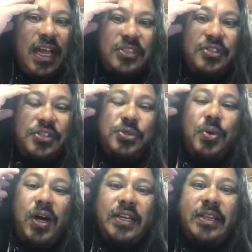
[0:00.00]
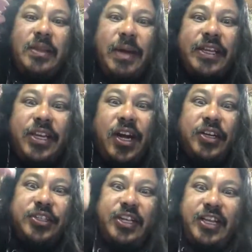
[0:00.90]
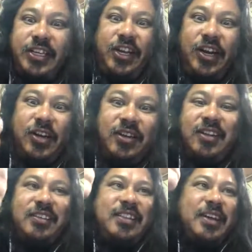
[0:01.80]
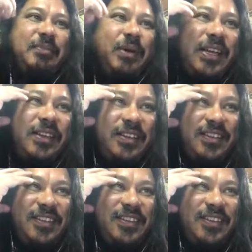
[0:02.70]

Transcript: Yeah, as soon as you walk in the backyard, you're like, here, take a bite.